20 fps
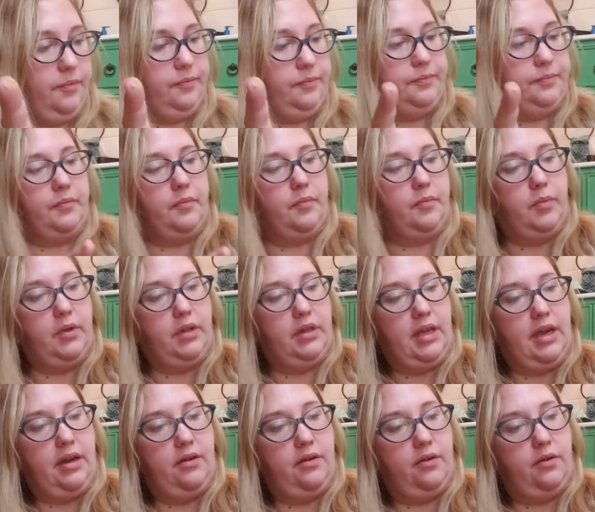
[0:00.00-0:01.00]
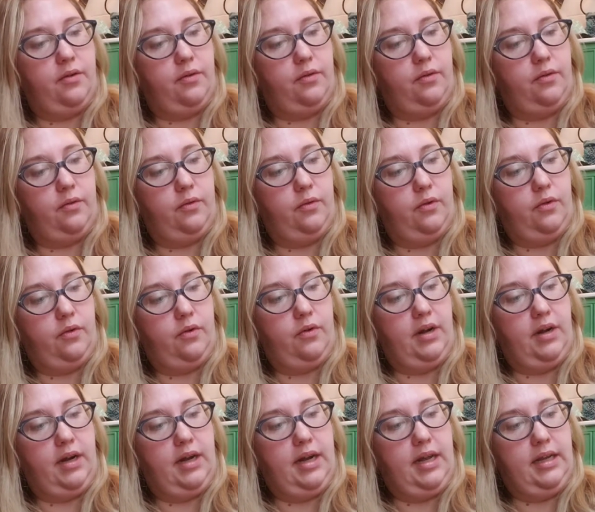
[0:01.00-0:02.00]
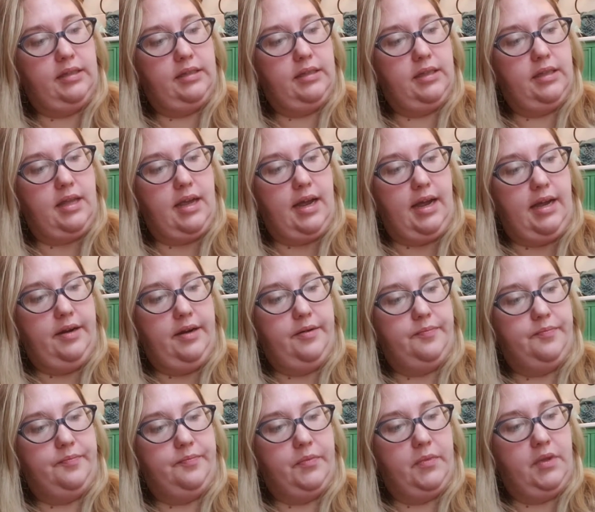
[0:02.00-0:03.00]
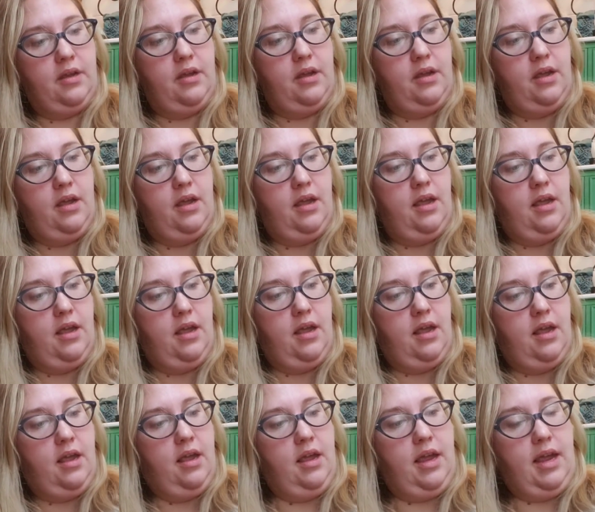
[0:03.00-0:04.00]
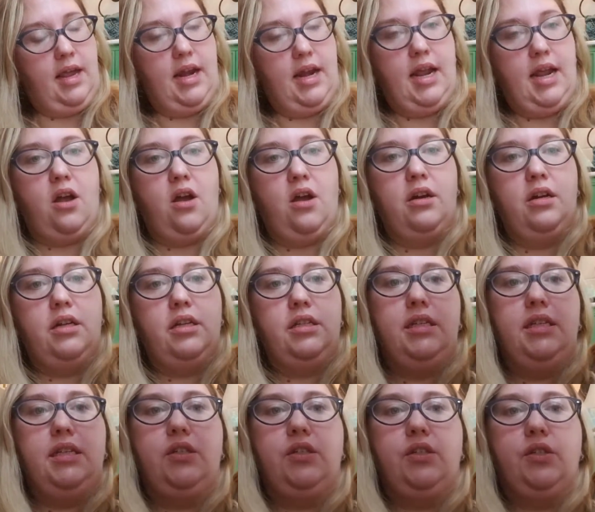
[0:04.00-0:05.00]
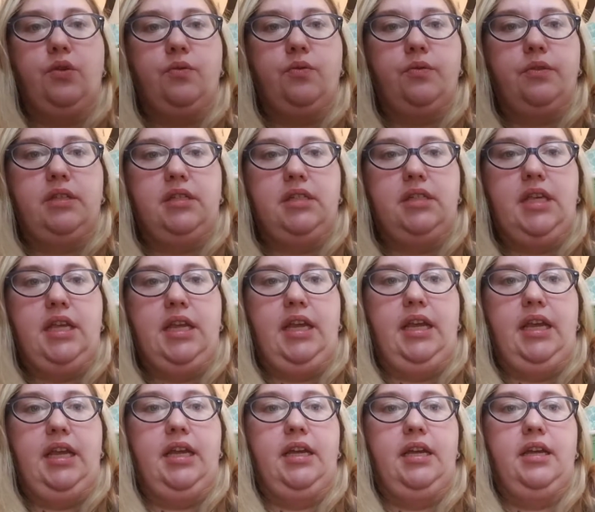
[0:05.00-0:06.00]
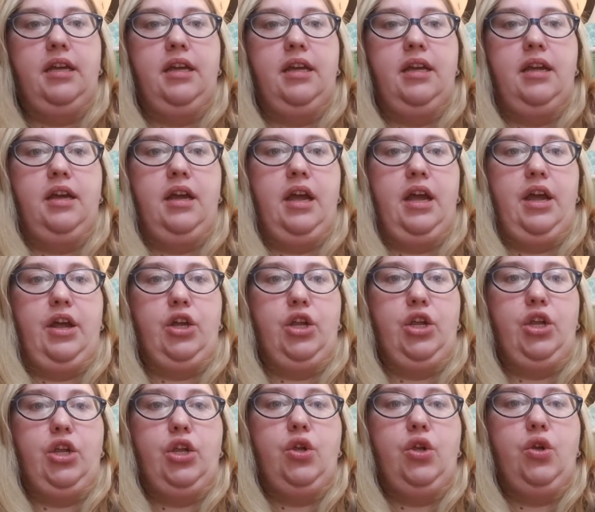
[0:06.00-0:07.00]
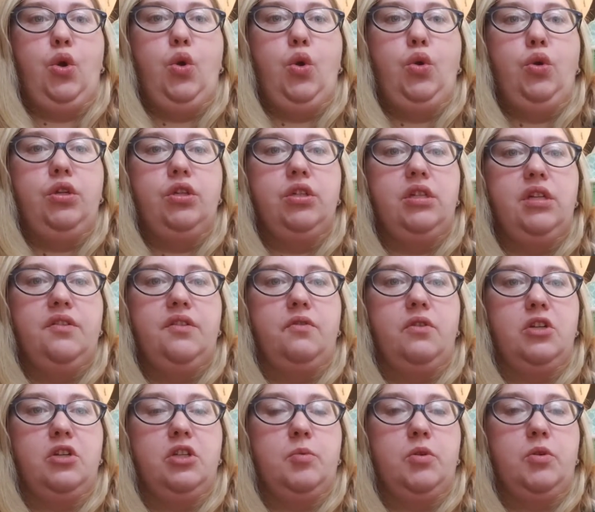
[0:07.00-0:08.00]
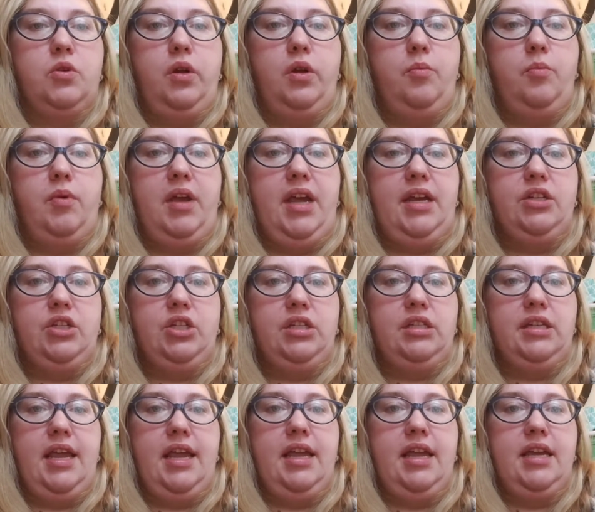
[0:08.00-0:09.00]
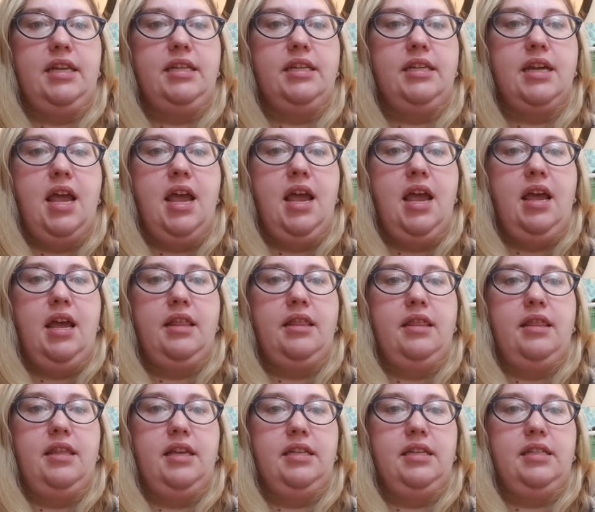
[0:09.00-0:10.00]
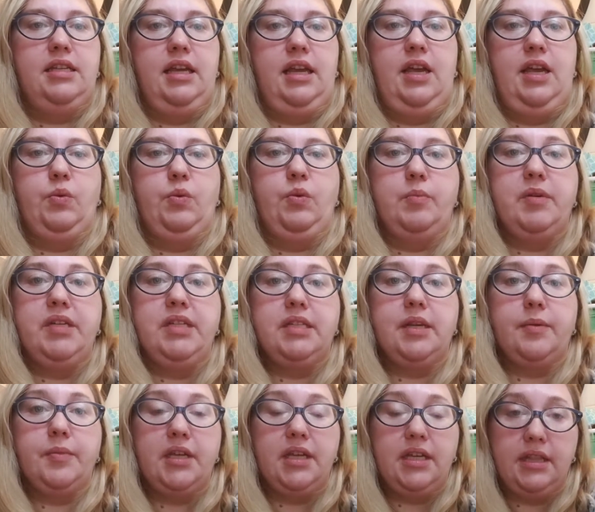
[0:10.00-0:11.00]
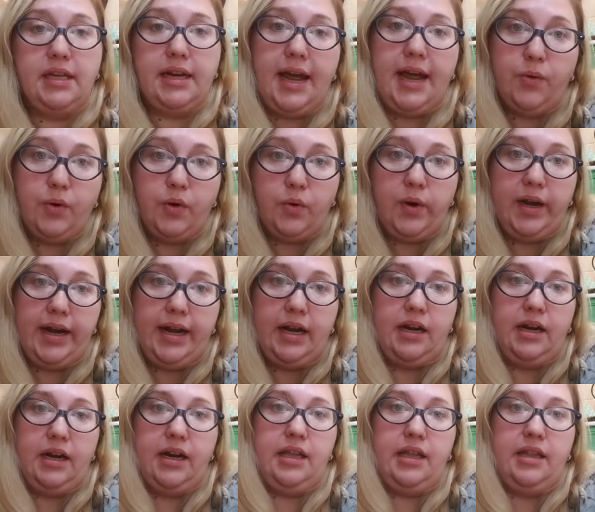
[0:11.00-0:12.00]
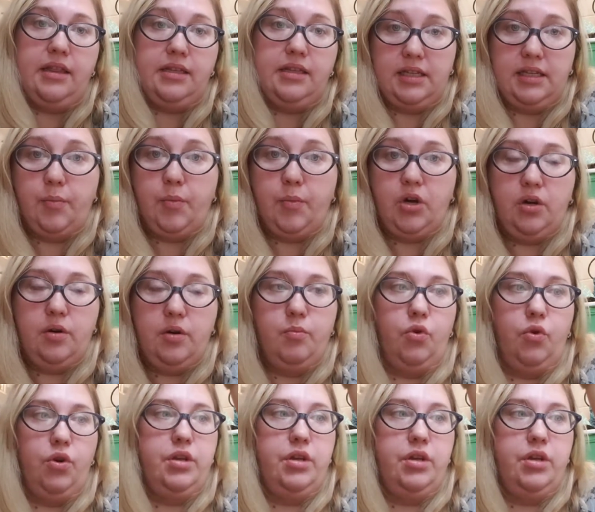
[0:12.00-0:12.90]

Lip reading: Okay, that right next to that. And I honestly don't see a huge difference between beige and sand. This again would be something that I would wear in the summer